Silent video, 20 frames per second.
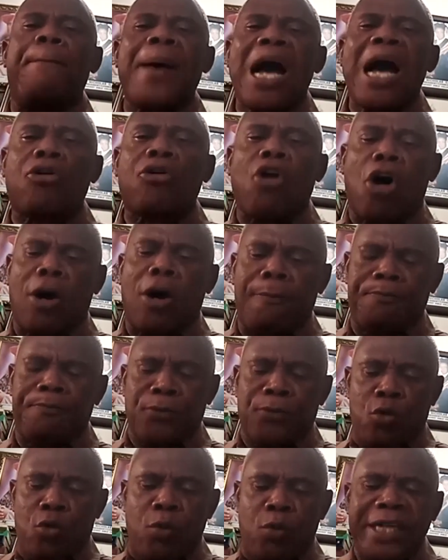back up
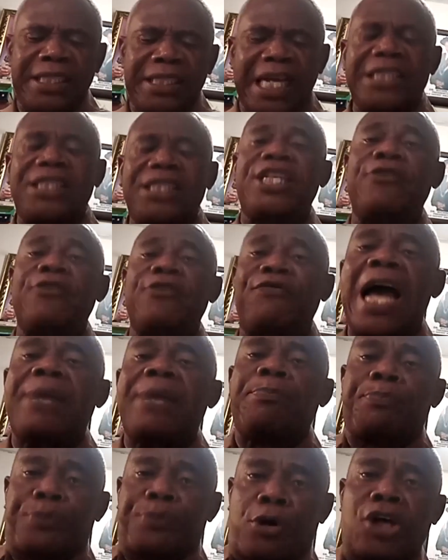when the
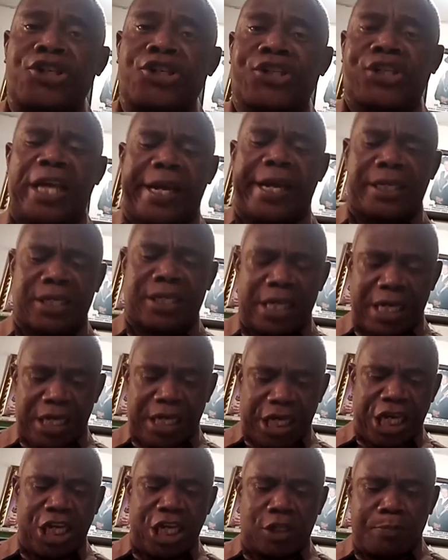divine process
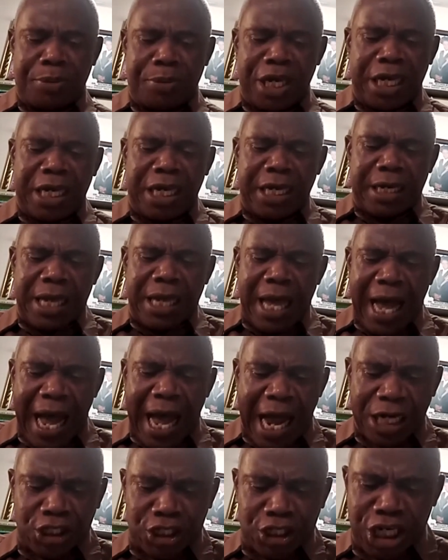is being
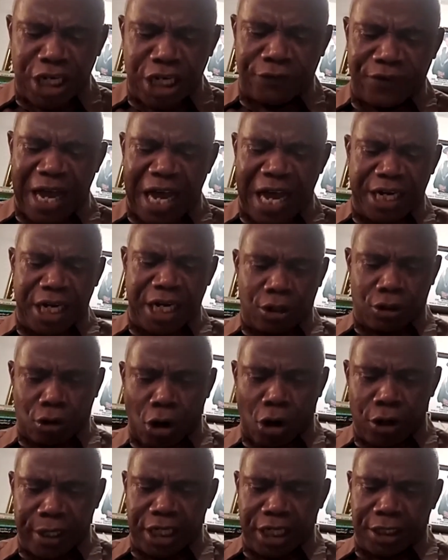achieved and
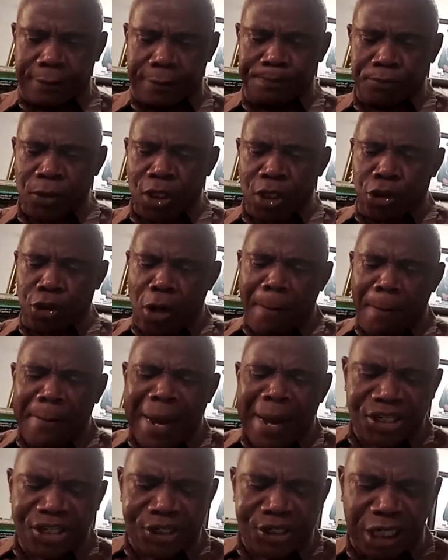encouraged.
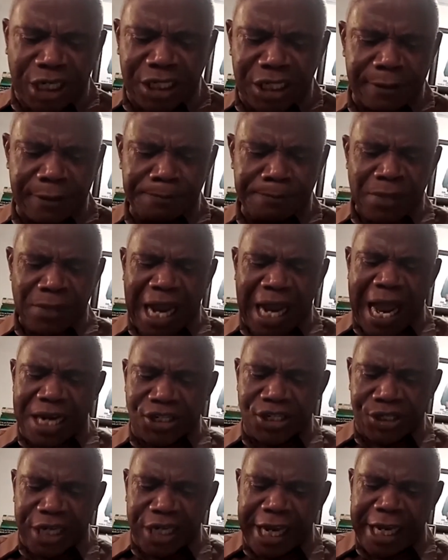Number six, I
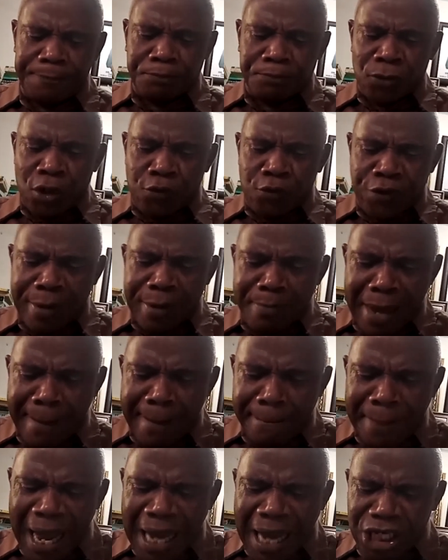say,
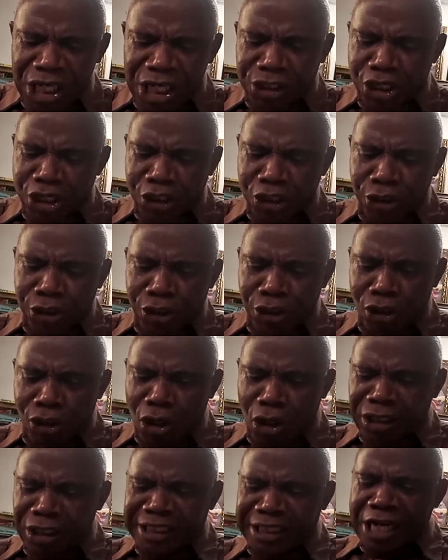remember it is
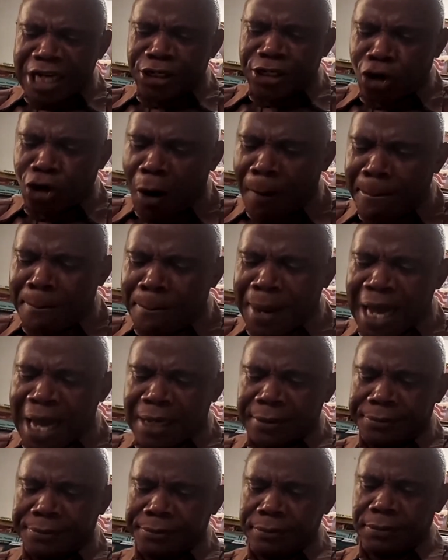not the
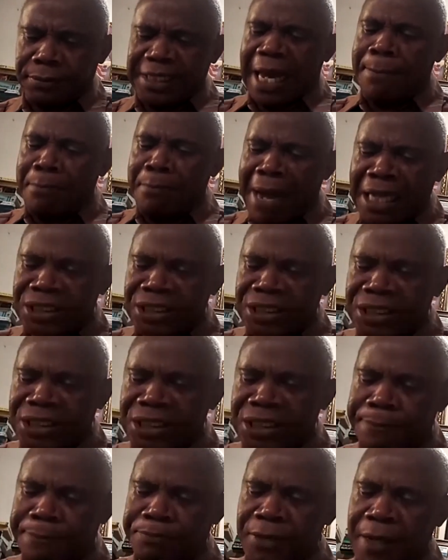number that
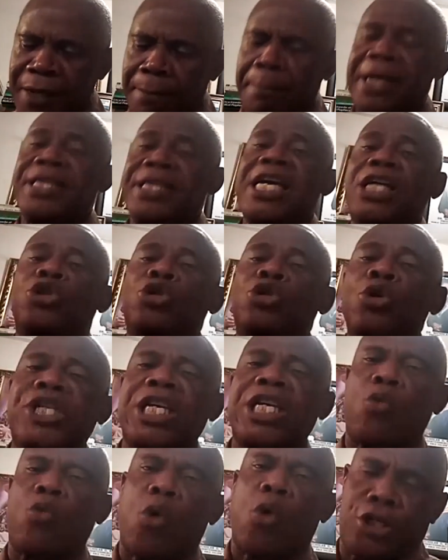matter, but the
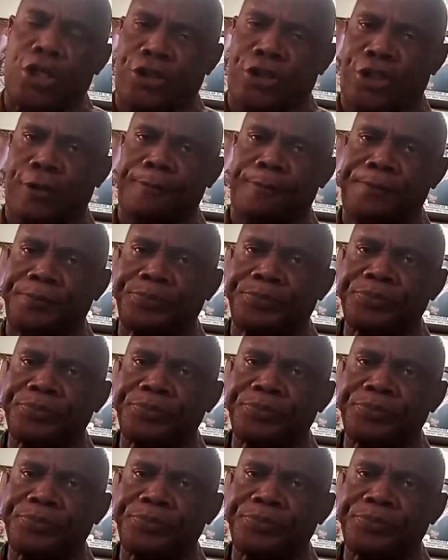chosen ones.